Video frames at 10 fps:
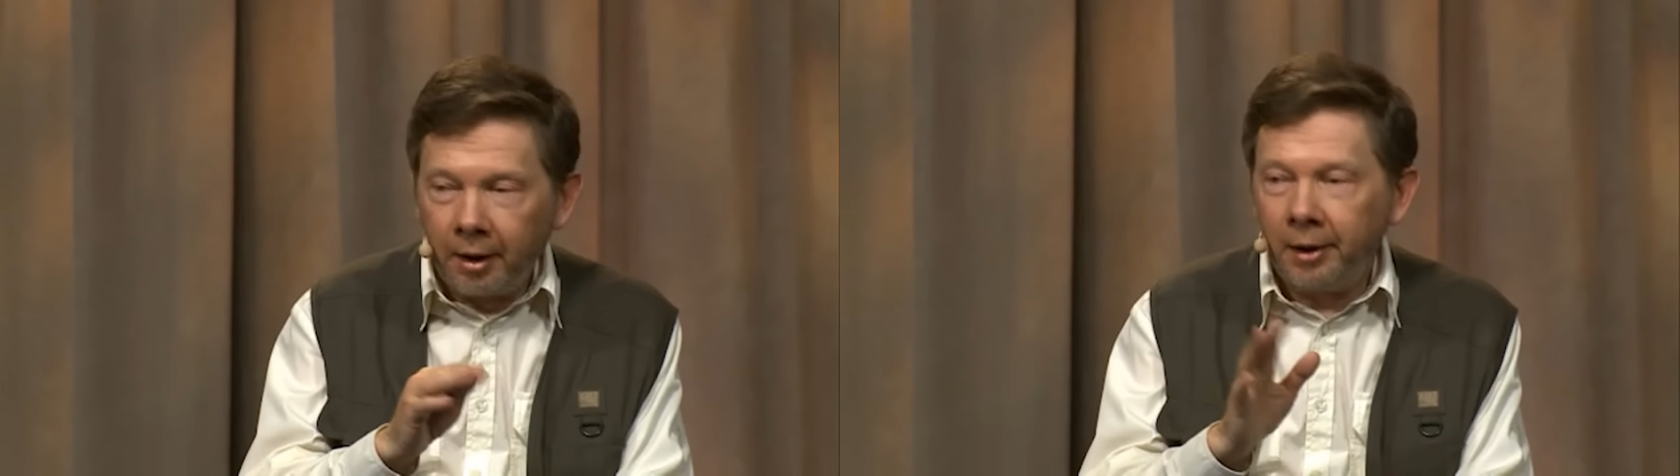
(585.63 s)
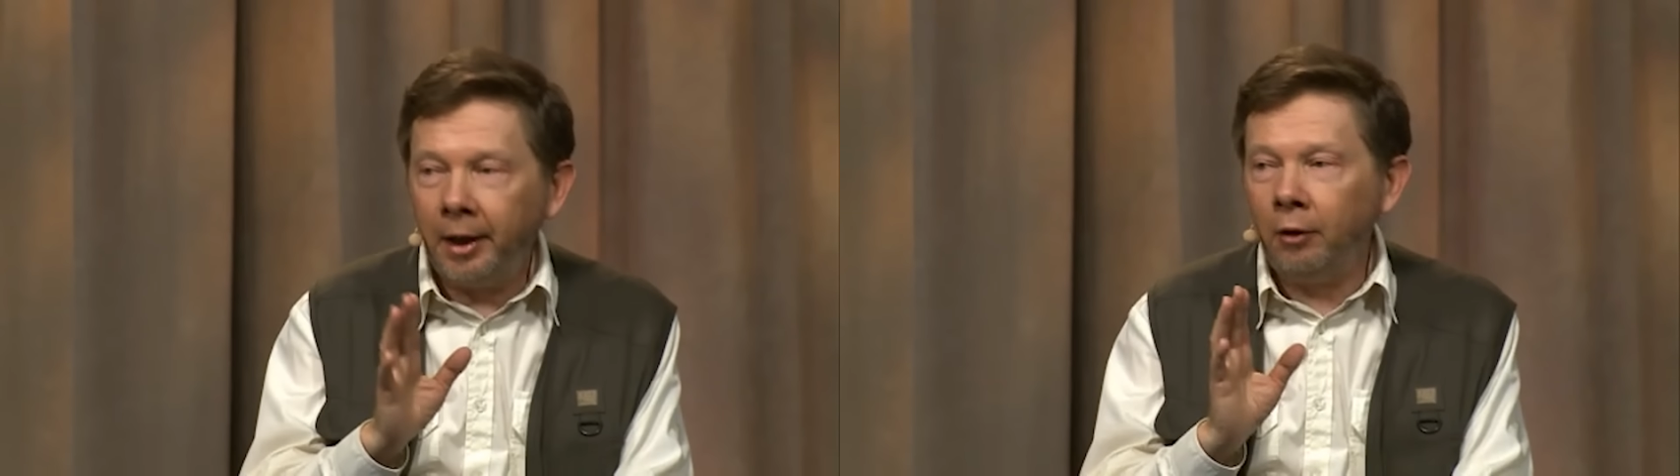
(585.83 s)

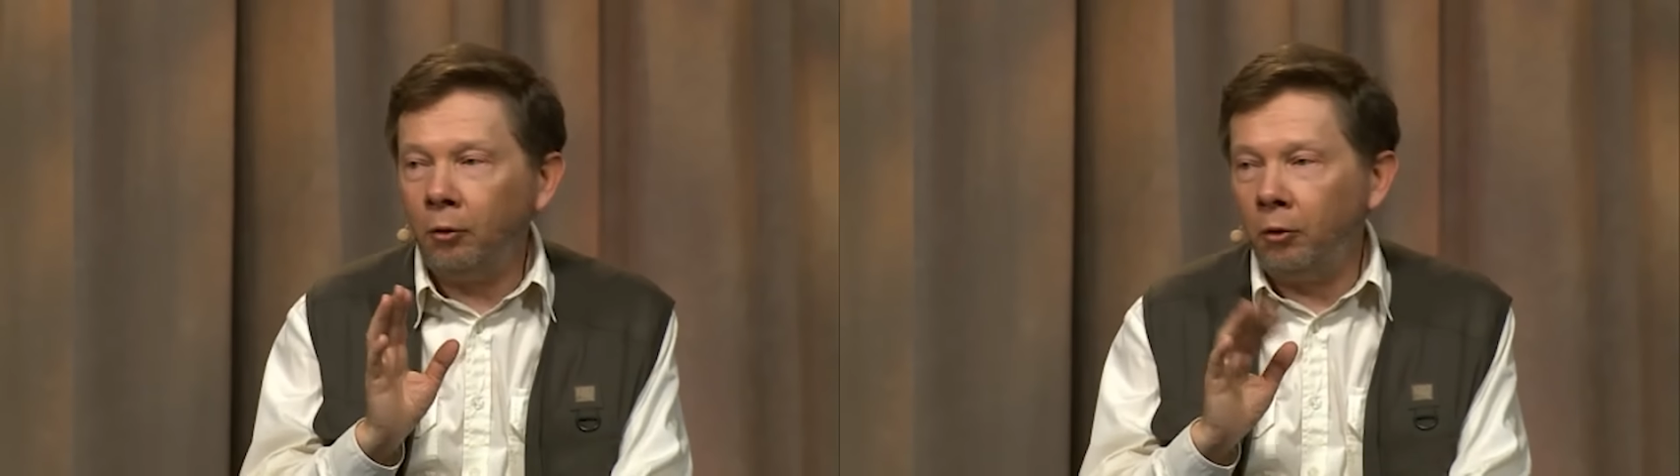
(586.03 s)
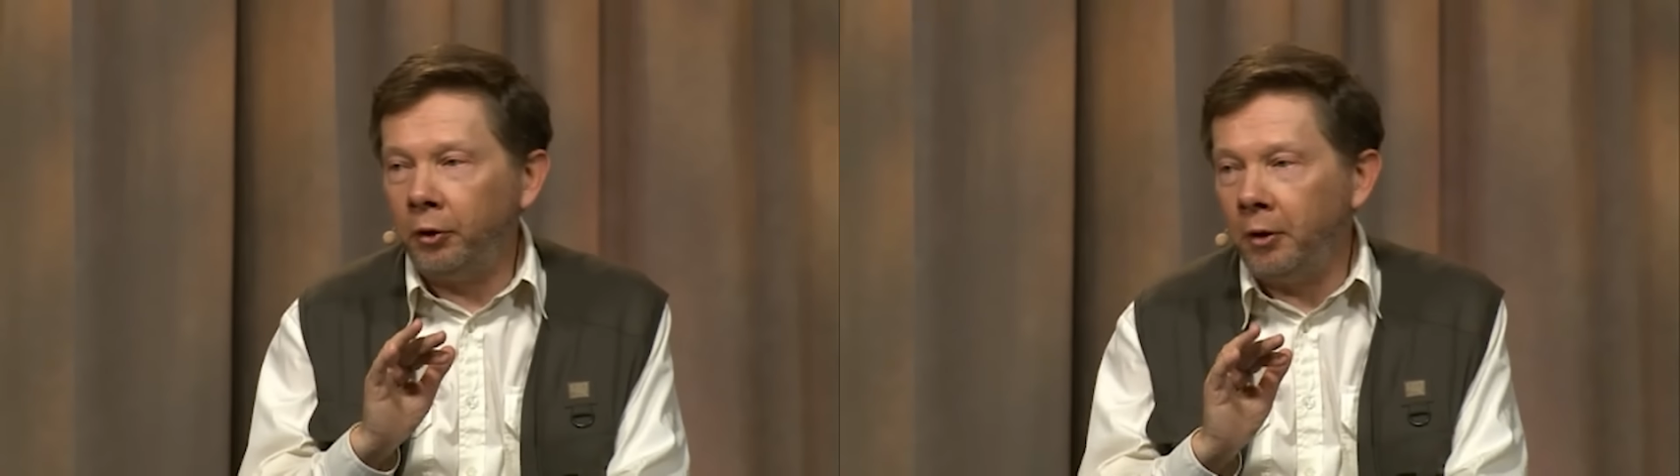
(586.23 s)
then
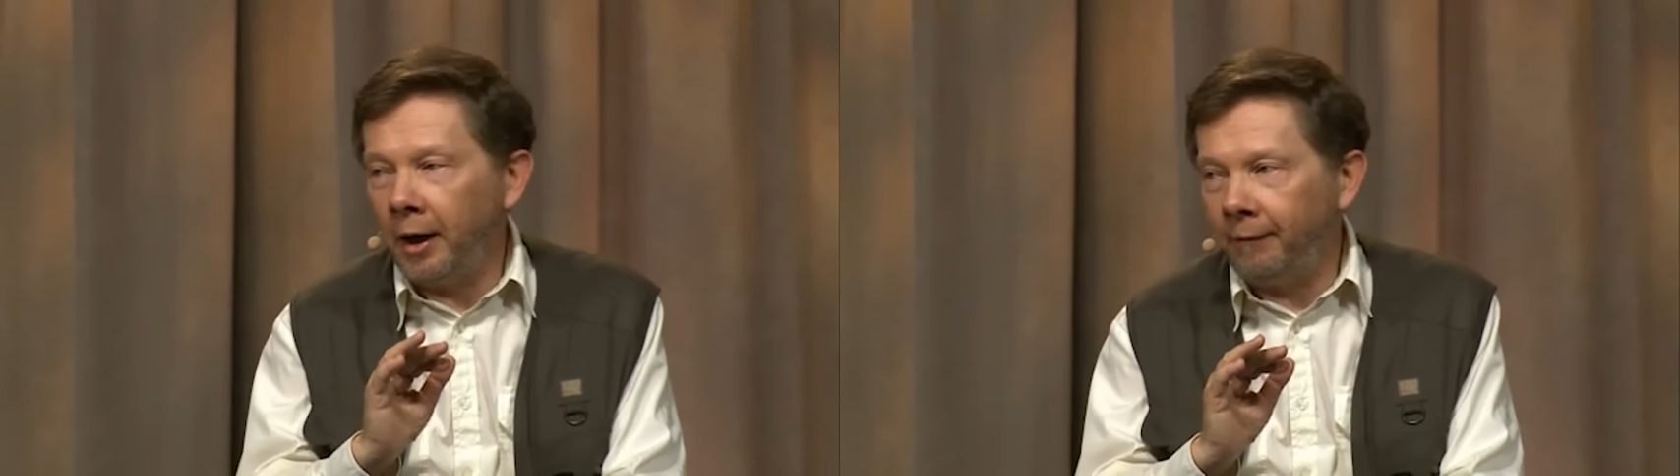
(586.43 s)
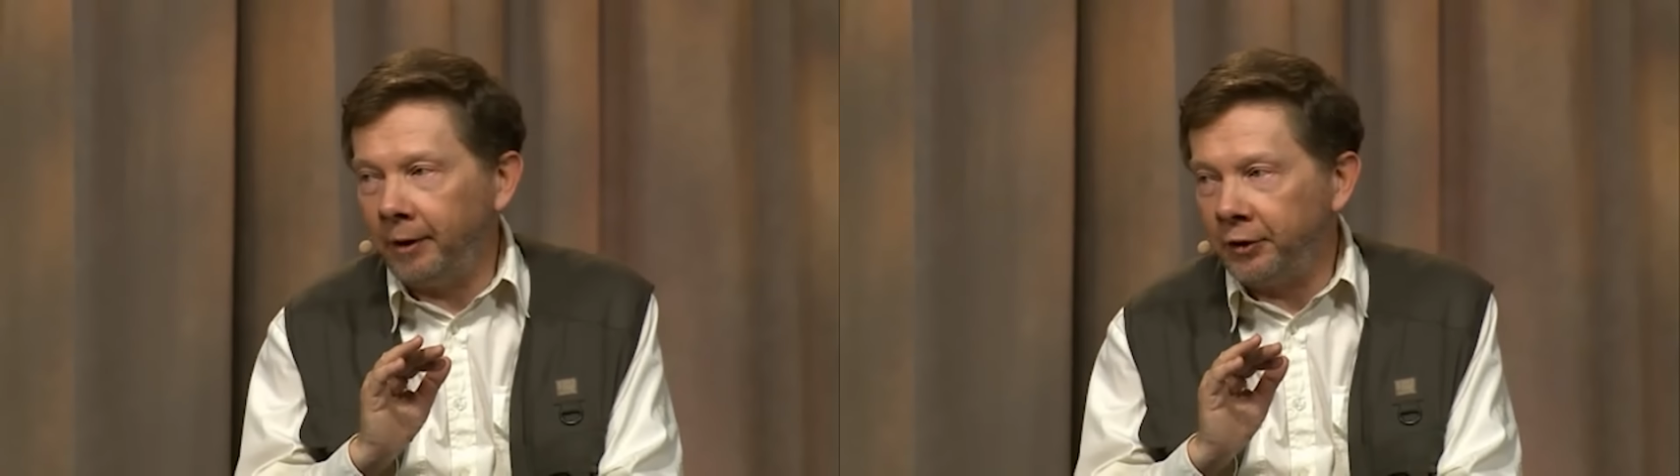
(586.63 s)
all you
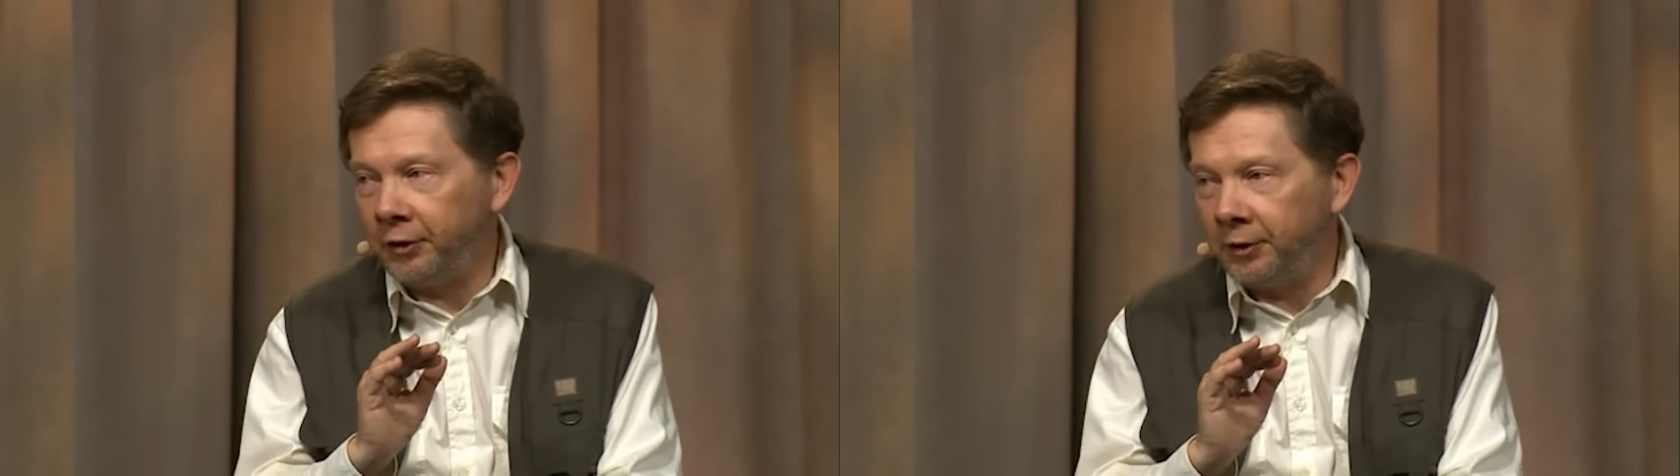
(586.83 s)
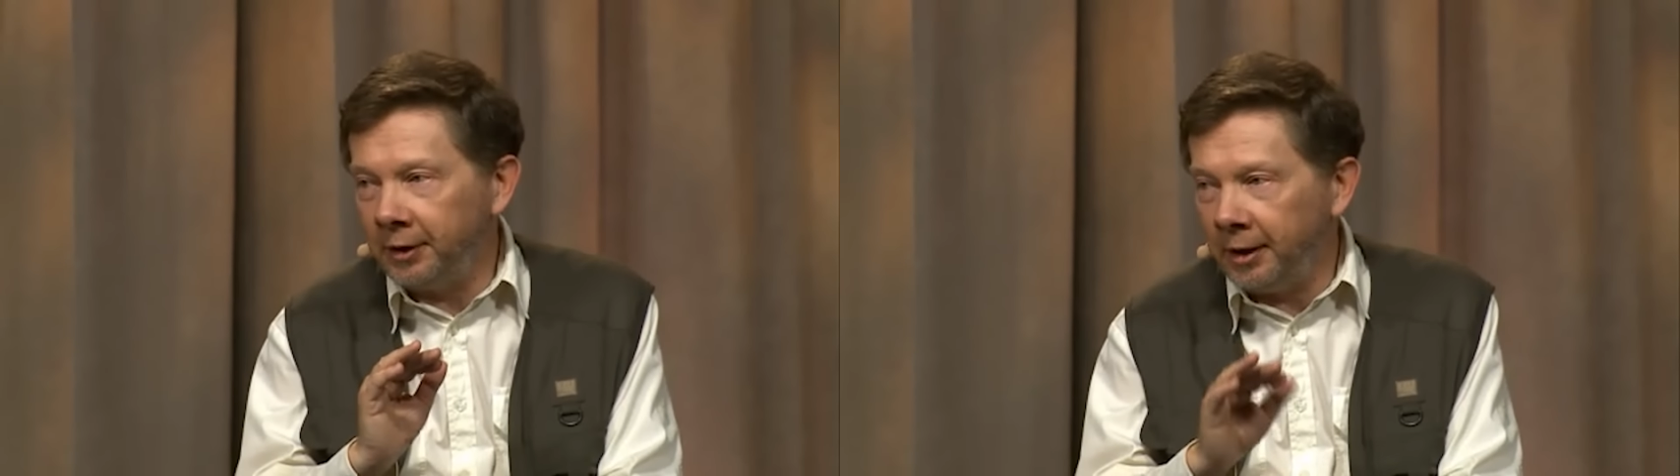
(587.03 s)
ever
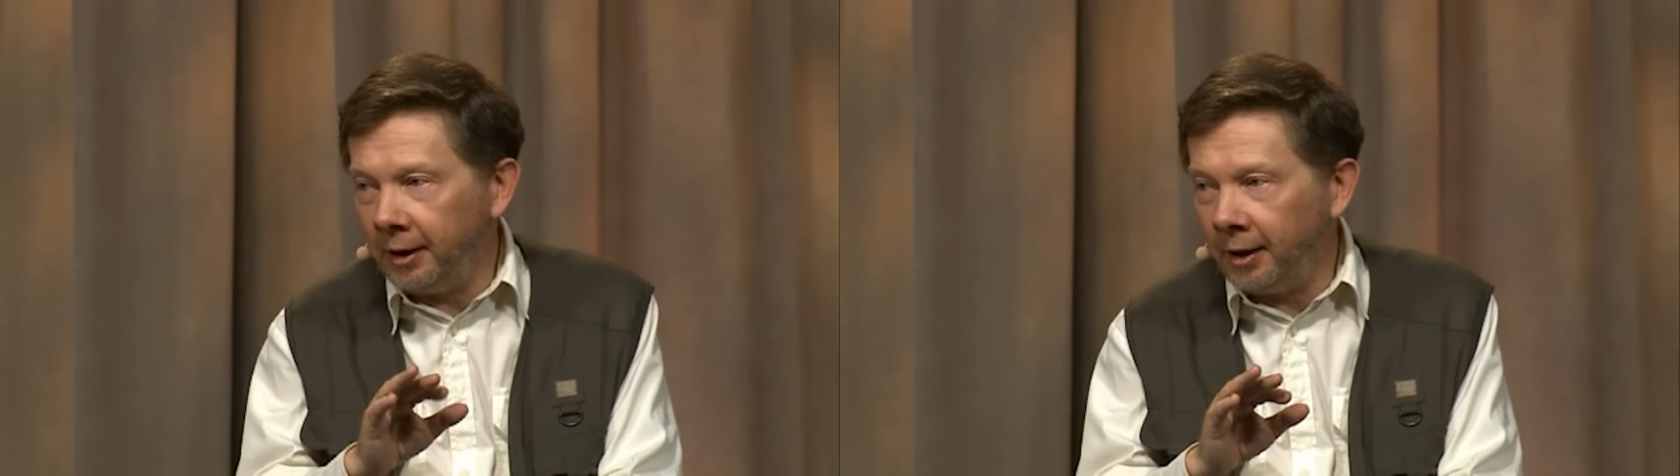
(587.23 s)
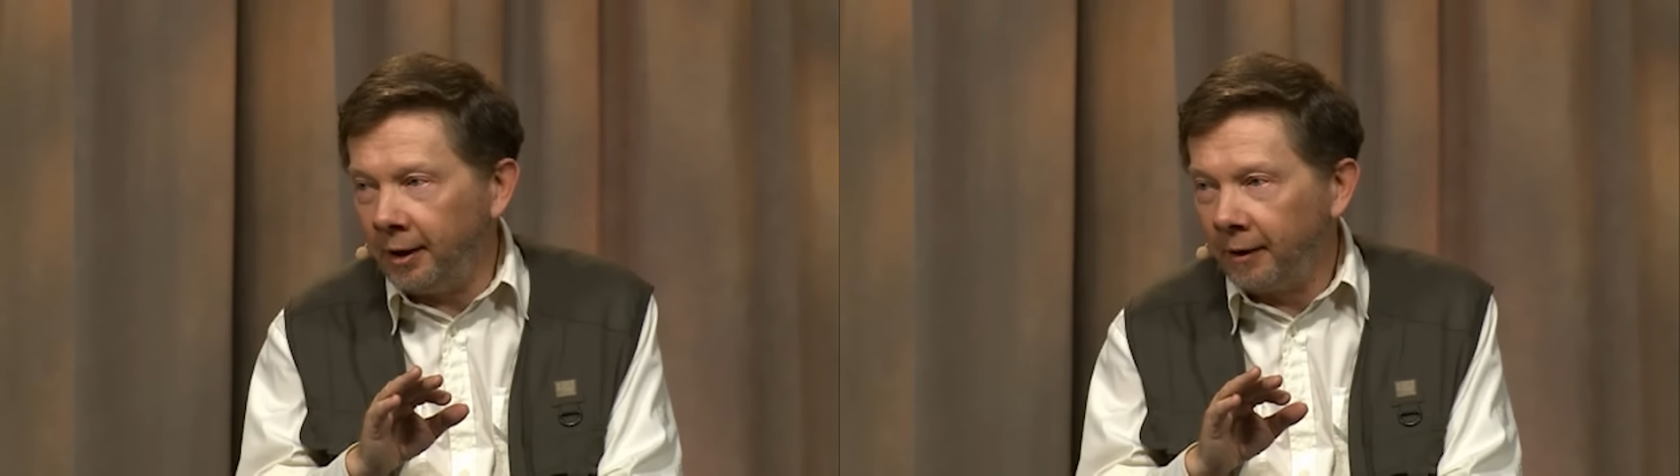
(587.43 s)

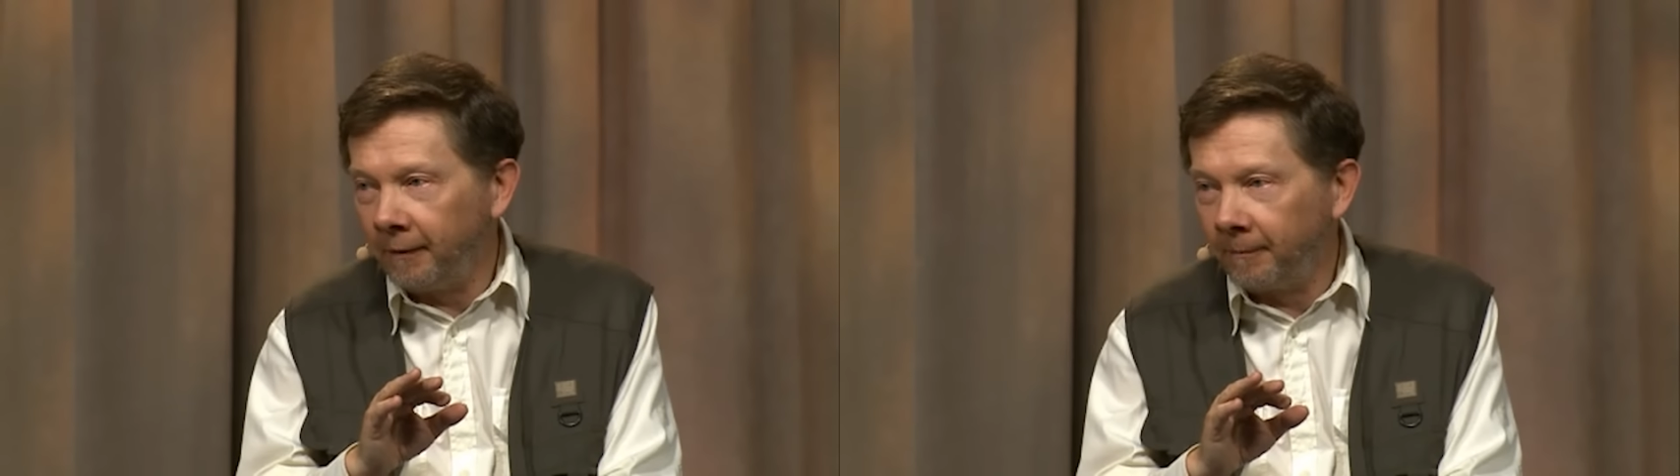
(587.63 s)
see